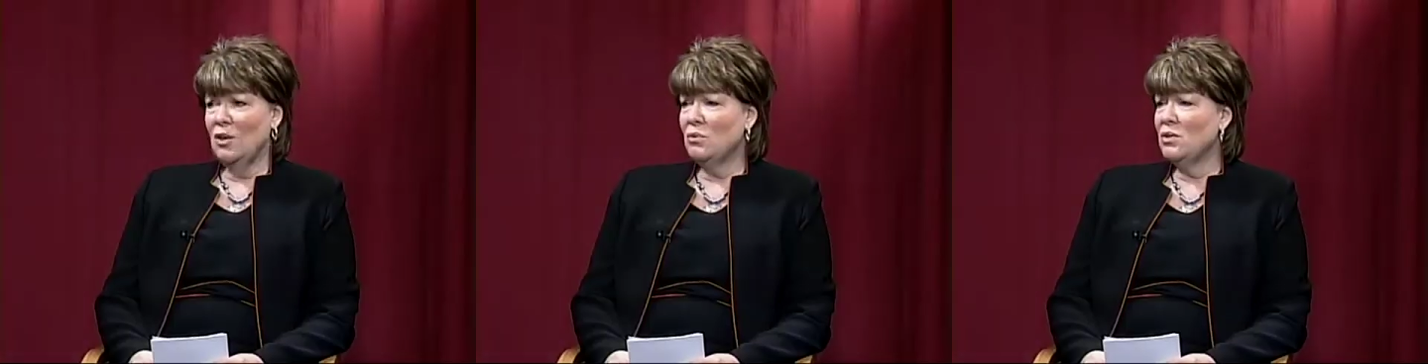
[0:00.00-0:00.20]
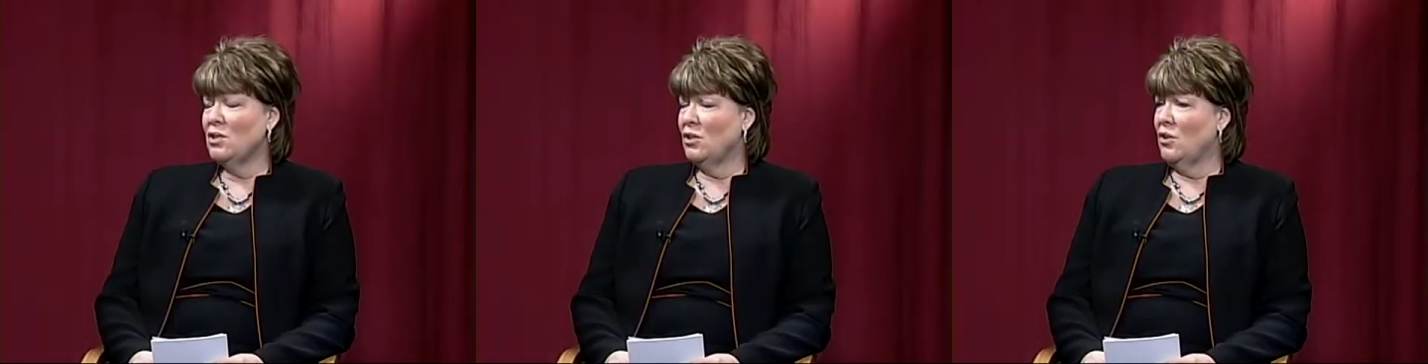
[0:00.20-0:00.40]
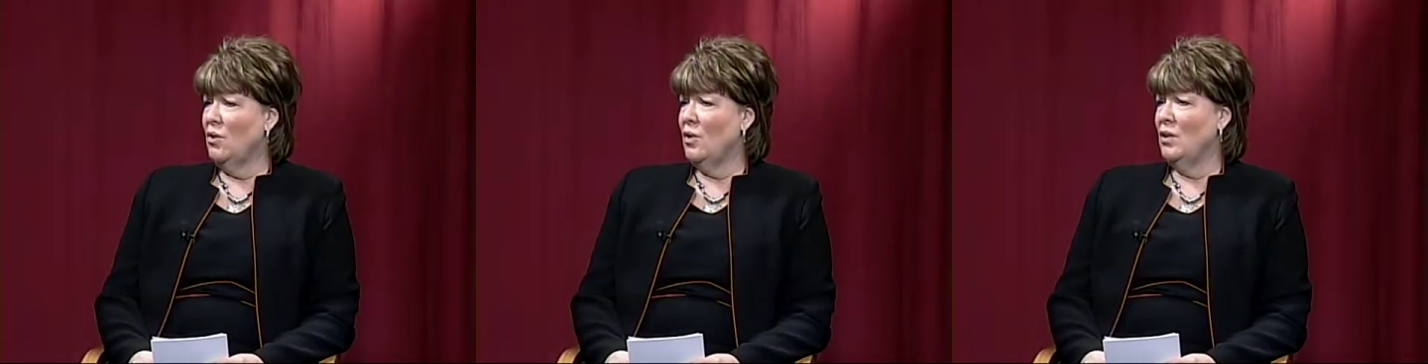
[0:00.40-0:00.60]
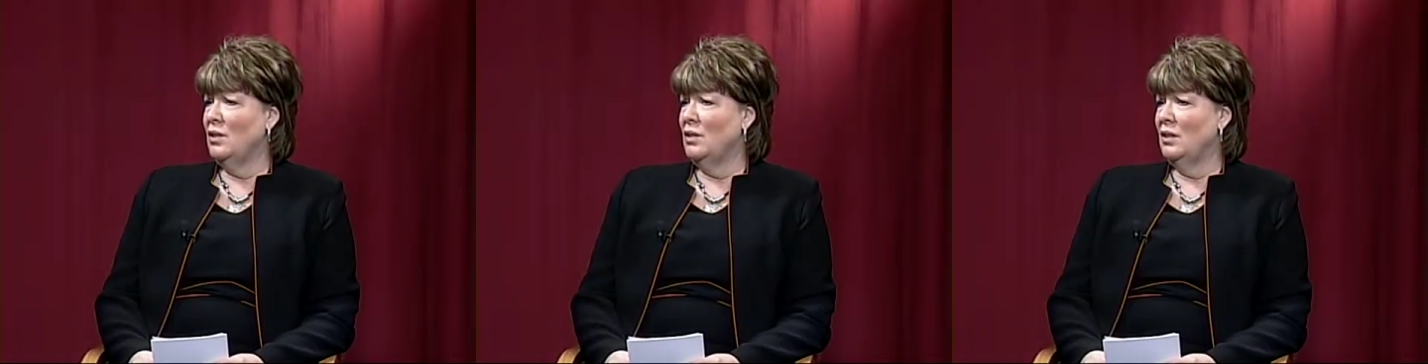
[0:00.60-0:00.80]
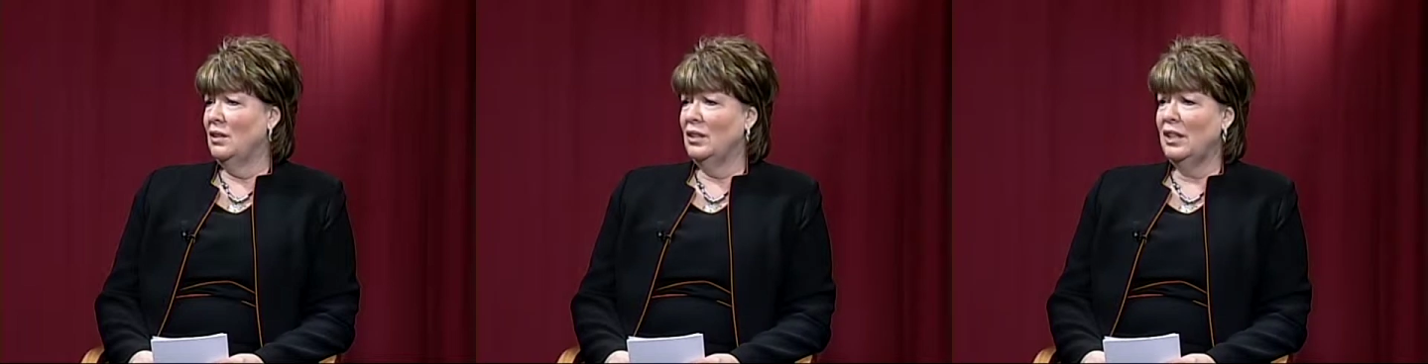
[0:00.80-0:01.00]
goes to court
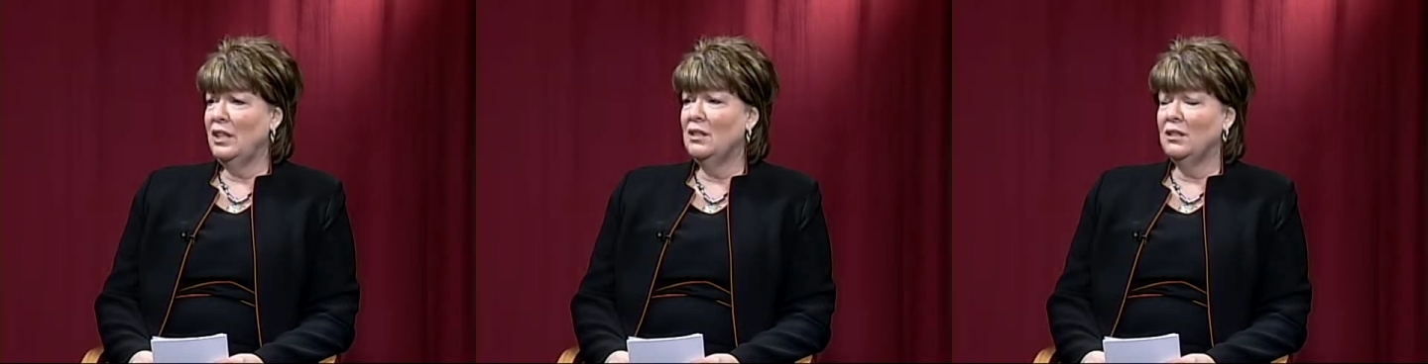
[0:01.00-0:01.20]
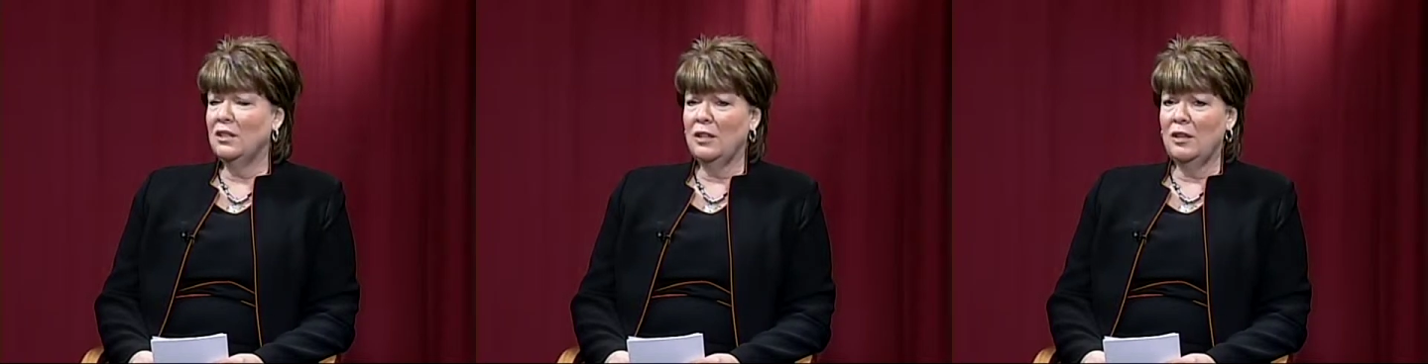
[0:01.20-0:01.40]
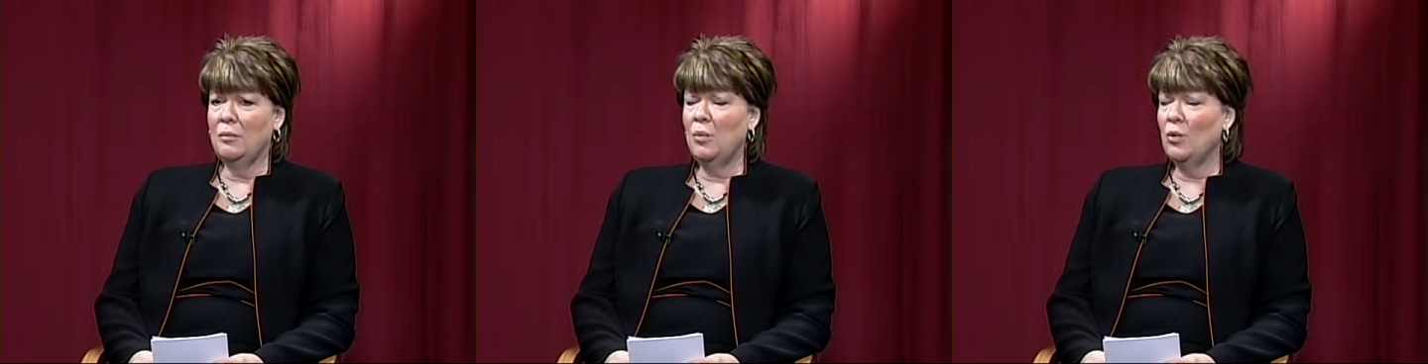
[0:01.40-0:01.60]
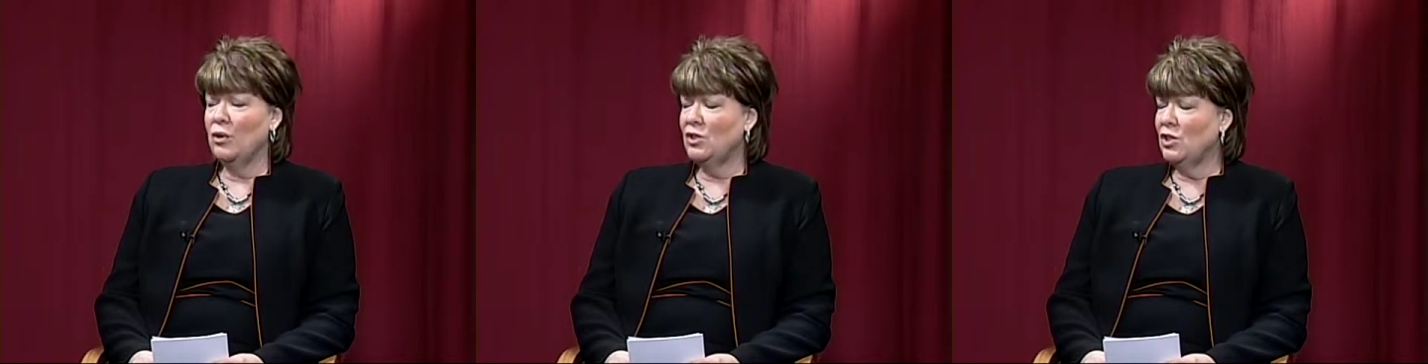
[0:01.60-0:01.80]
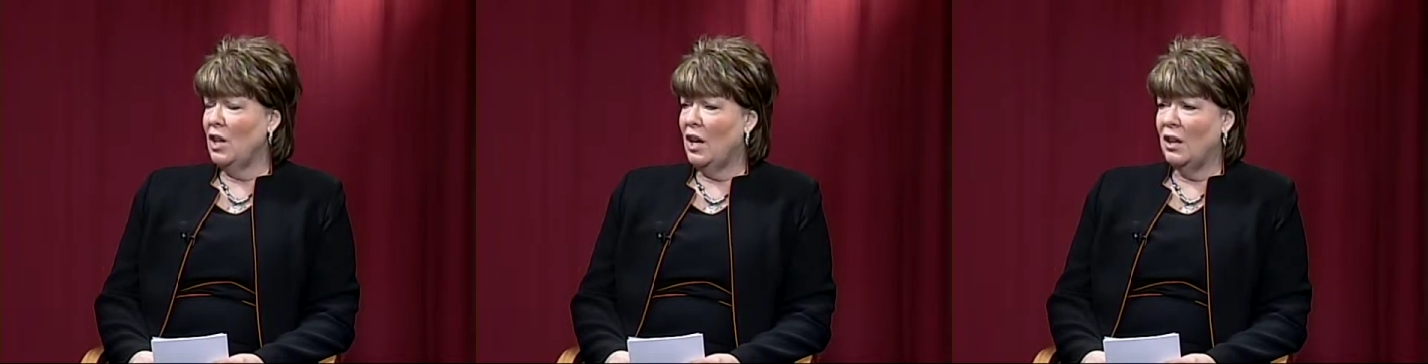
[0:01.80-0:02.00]
and legal and the poor
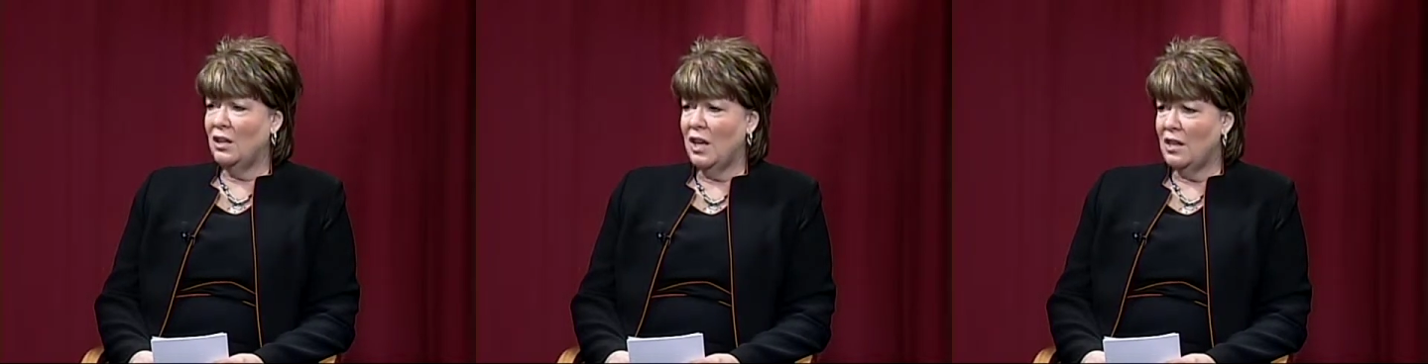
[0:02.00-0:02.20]
child